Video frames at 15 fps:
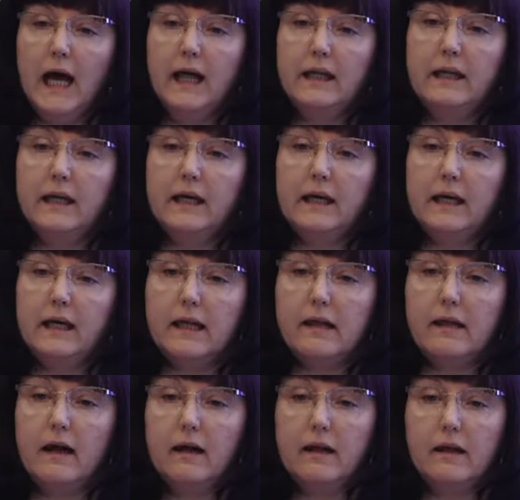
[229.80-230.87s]
and the
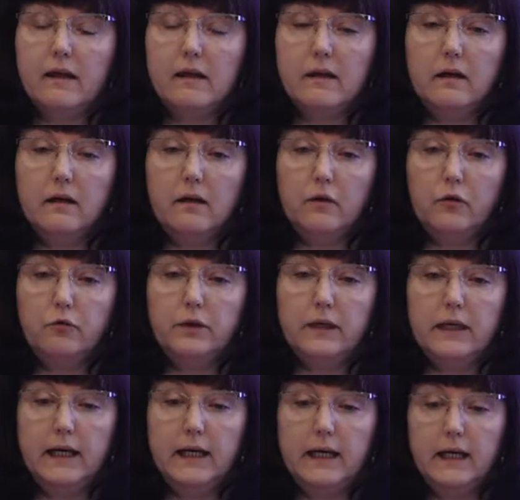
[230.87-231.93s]
size of the
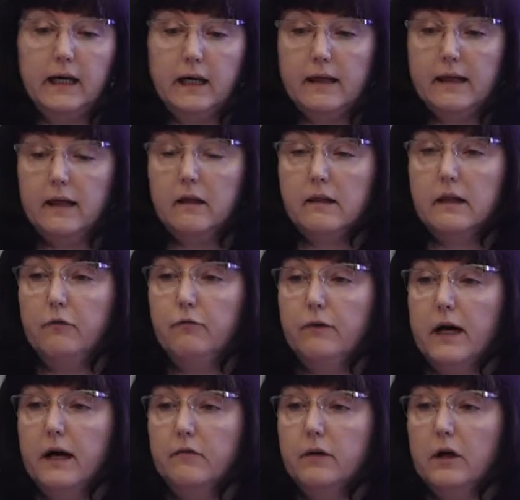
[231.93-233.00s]
area is
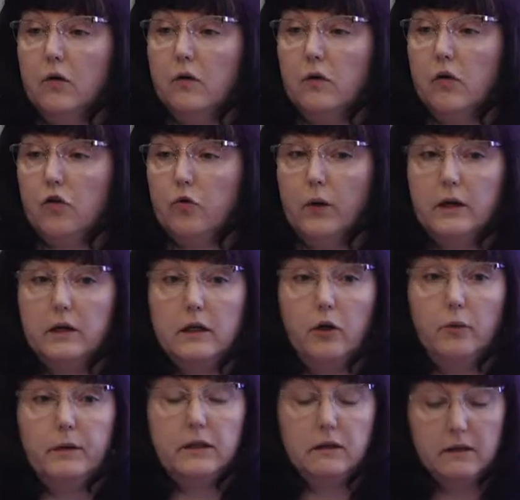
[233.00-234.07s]
65,000 square
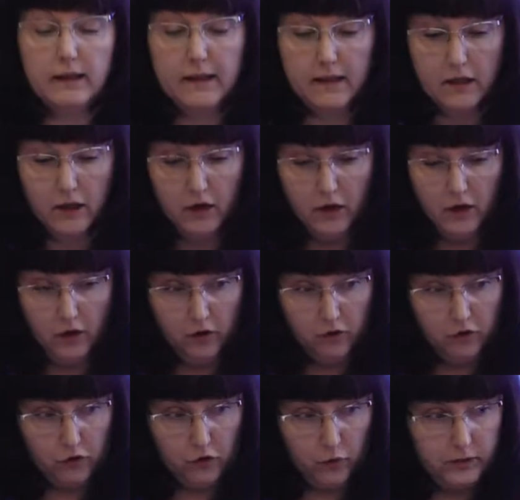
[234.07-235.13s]
kilometers.
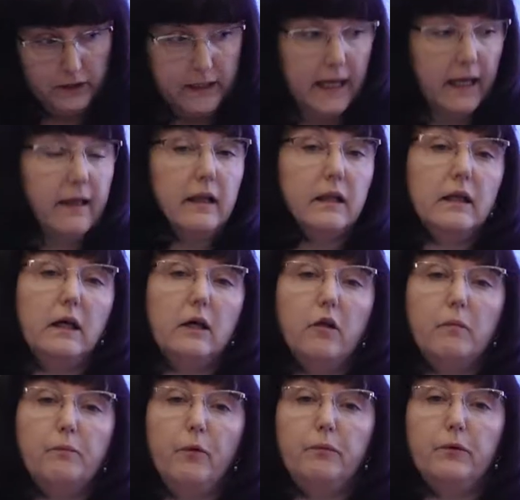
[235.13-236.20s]
So the density of
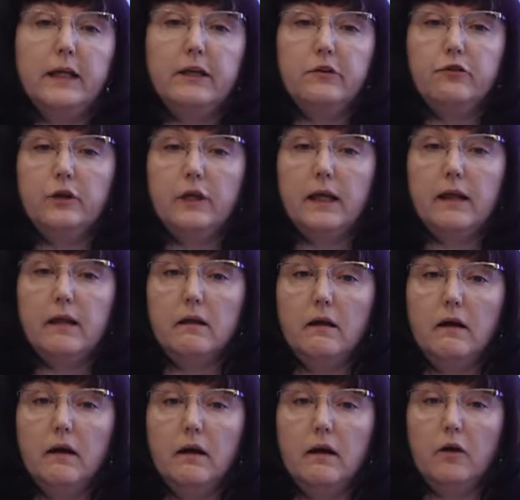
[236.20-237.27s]
population is uh,
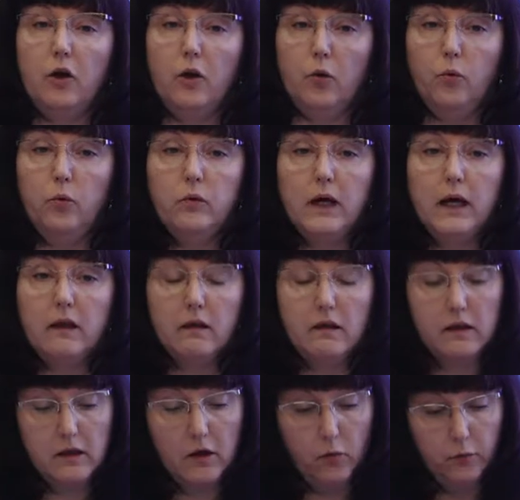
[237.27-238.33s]
low, and
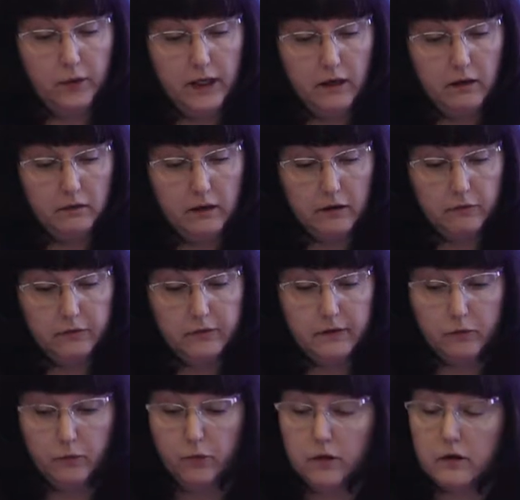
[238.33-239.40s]
so we are looking for
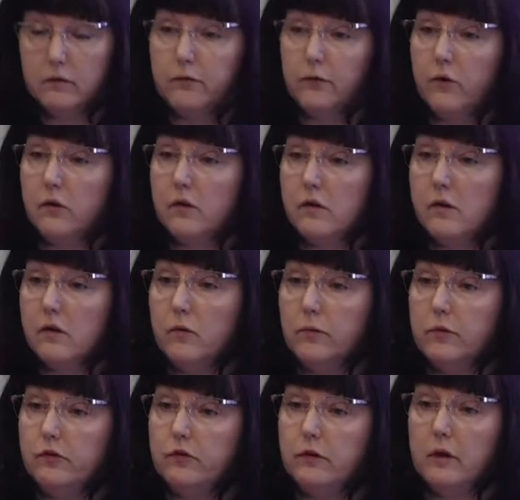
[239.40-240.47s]
the workforce
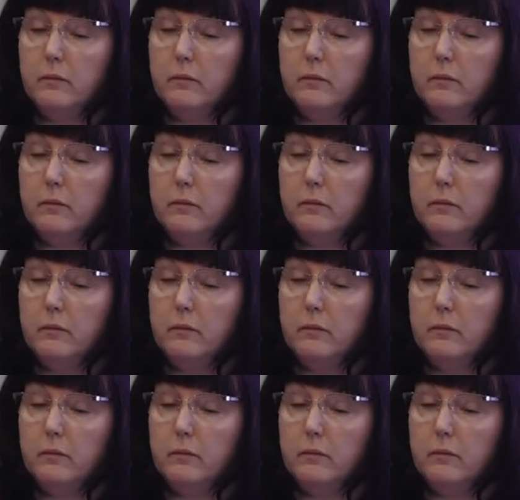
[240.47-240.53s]
which